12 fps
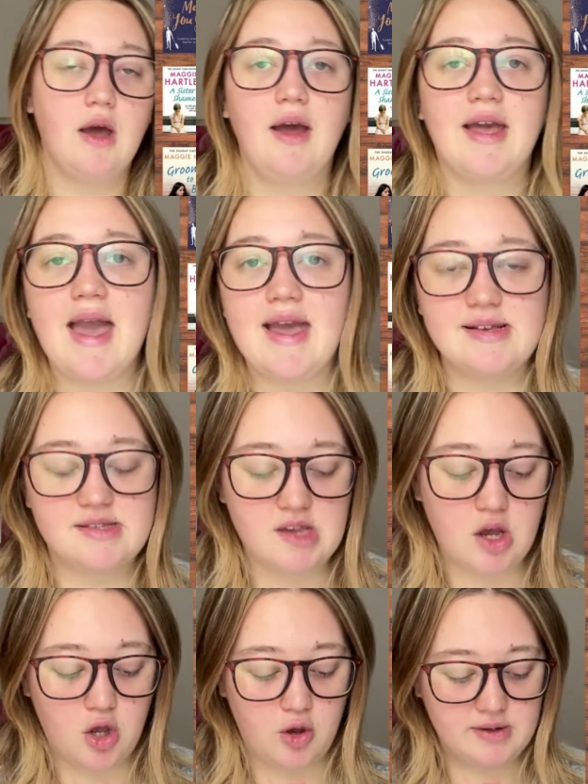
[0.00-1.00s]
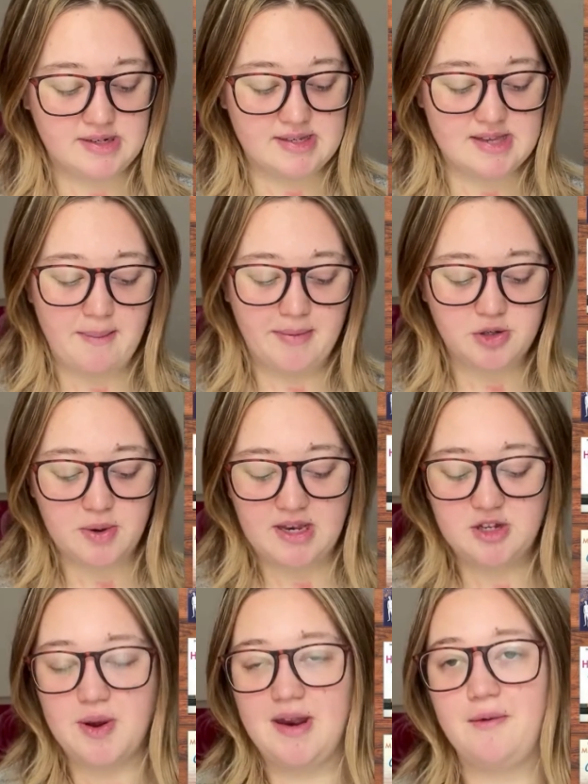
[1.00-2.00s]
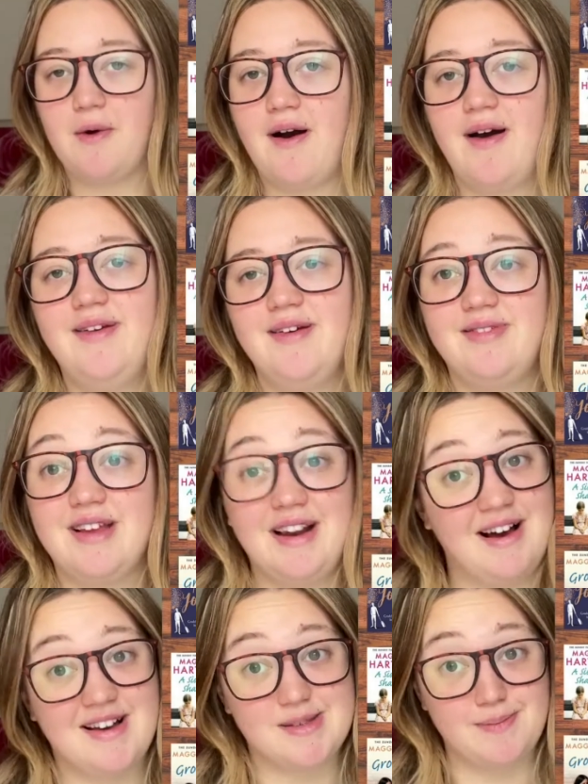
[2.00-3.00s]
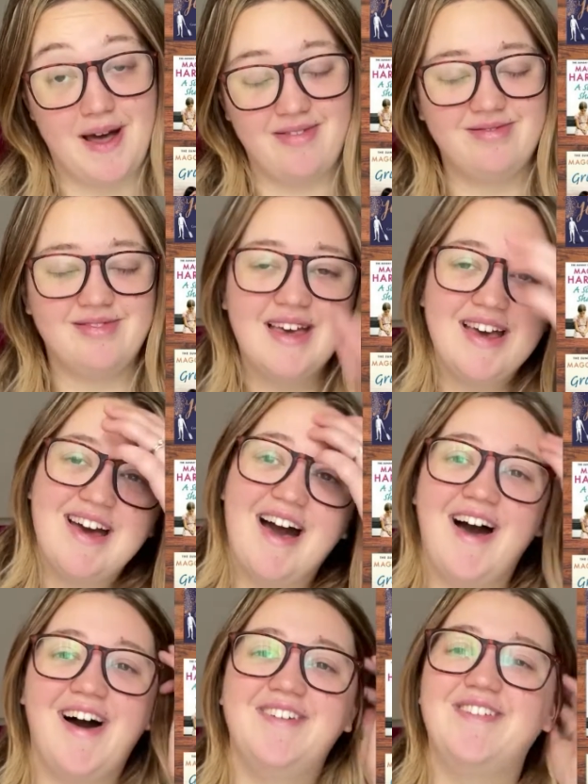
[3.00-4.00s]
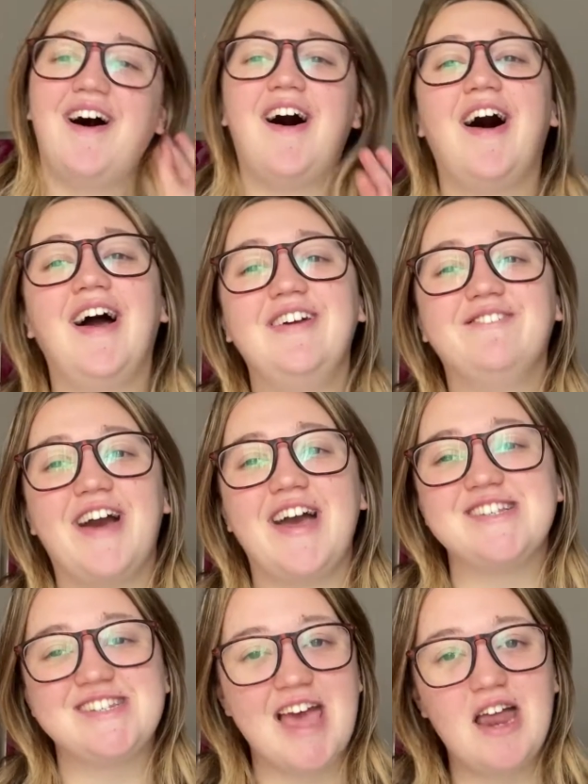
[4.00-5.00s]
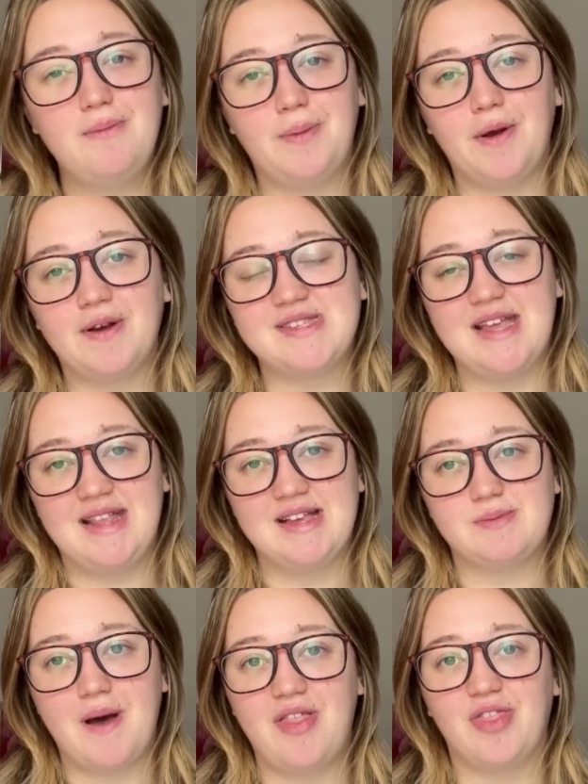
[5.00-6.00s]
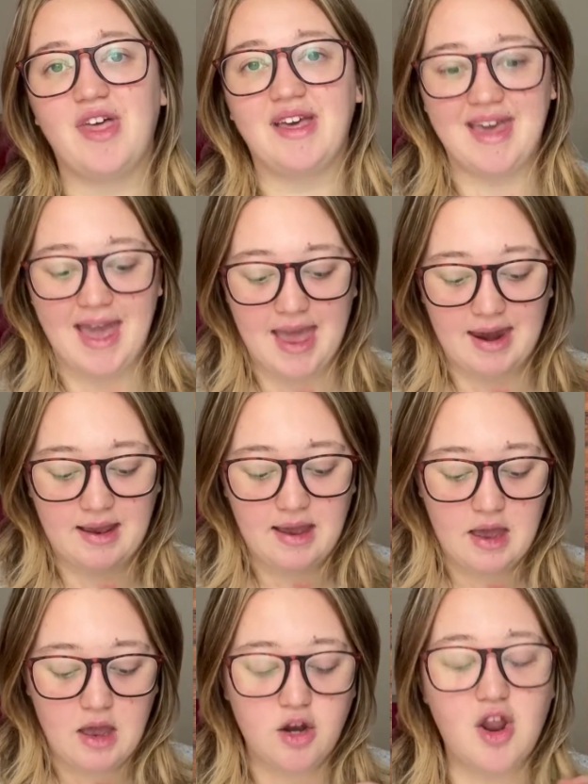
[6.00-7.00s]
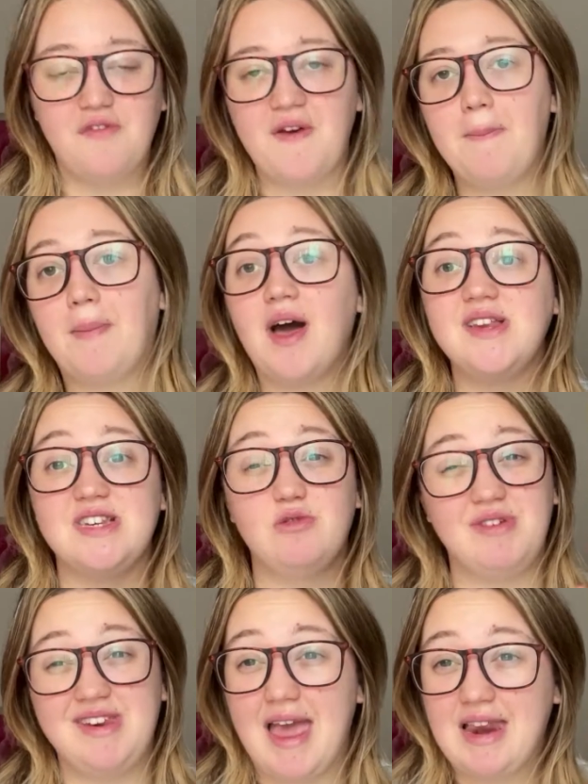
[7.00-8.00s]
Okay, so December 2021, the last month, I read 10 books in this month. Again, November, I didn't read